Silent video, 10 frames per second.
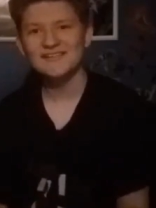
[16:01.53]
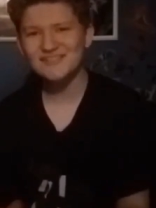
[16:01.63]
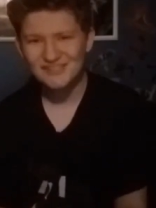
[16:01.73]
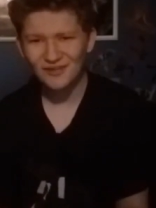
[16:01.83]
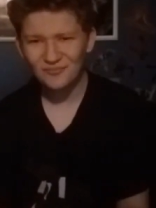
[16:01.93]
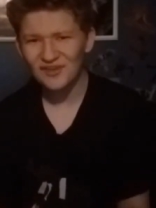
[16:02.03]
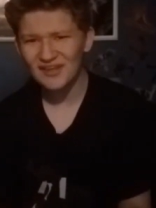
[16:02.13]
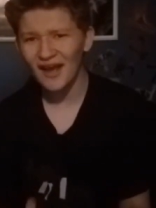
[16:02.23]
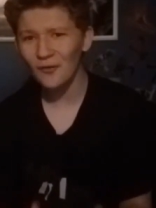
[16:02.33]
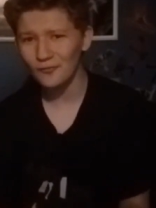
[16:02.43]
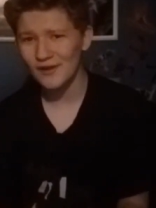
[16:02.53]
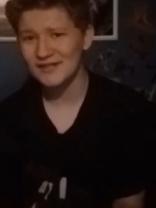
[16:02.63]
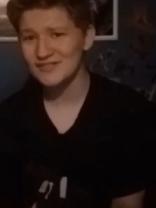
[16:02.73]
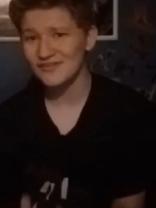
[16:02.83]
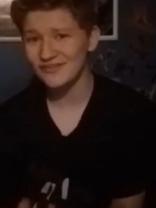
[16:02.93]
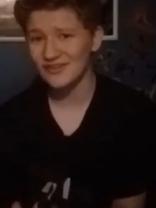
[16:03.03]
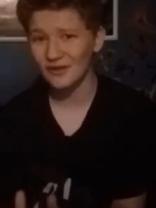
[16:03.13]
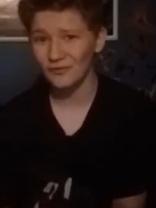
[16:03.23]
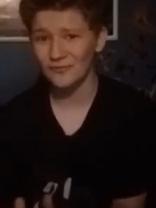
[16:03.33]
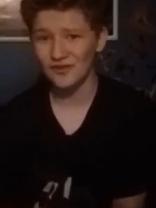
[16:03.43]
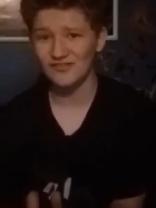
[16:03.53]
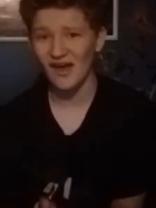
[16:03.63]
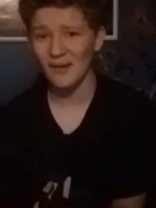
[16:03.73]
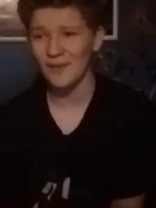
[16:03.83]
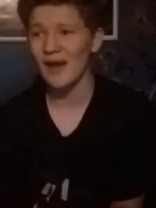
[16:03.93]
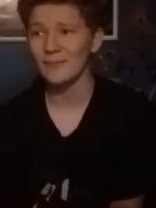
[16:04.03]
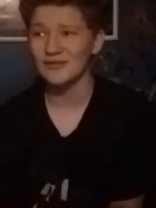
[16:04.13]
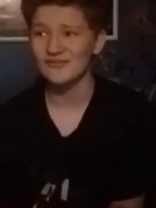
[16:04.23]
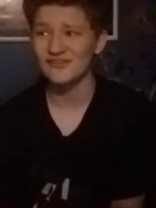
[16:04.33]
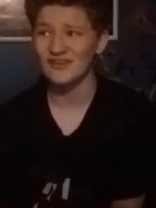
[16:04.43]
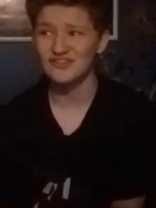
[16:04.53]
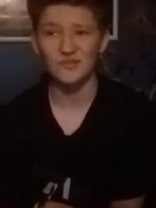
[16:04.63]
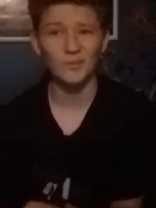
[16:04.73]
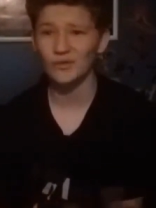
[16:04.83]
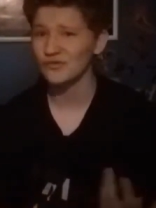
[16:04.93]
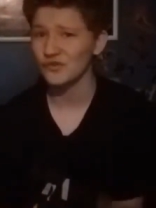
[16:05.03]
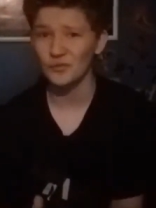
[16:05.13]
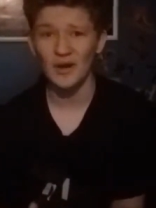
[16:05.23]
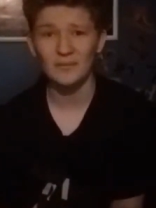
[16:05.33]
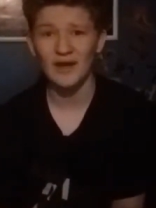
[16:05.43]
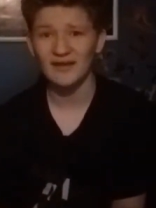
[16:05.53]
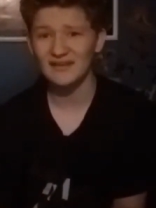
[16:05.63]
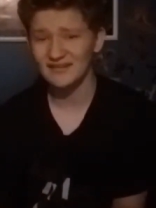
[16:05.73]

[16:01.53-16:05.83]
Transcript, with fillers: something outrageously over the top happens that just pulls you right back